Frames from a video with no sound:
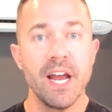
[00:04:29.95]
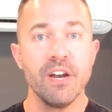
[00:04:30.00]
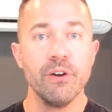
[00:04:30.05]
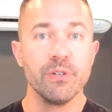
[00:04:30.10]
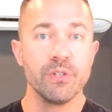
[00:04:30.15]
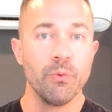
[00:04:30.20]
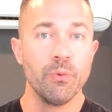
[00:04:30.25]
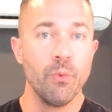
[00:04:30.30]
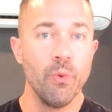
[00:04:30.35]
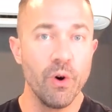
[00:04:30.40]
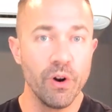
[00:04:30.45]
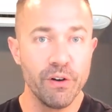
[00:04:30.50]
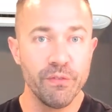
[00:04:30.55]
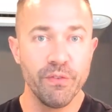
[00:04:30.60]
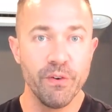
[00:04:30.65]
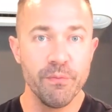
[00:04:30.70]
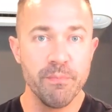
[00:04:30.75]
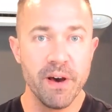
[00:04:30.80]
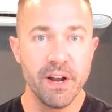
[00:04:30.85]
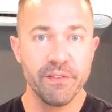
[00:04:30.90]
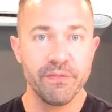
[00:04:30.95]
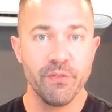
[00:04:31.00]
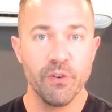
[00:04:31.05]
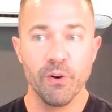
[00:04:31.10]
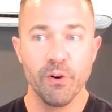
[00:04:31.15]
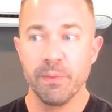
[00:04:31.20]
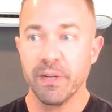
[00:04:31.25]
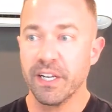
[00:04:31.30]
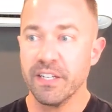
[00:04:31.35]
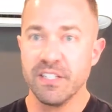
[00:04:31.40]
It was a wonderful metaphor
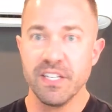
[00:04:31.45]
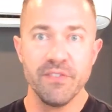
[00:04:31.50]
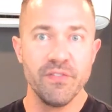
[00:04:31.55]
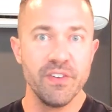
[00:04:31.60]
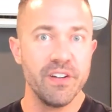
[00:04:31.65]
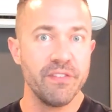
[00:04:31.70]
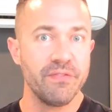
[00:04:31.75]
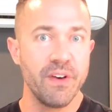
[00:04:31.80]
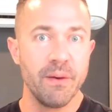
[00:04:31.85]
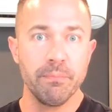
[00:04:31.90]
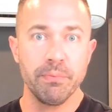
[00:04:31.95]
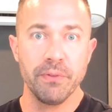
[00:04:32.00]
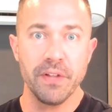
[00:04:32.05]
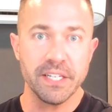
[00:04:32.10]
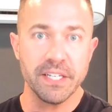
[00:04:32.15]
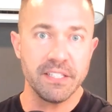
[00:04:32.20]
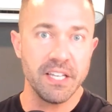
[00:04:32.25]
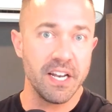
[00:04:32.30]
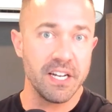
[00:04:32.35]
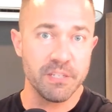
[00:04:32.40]
because even if I'm playing tennis,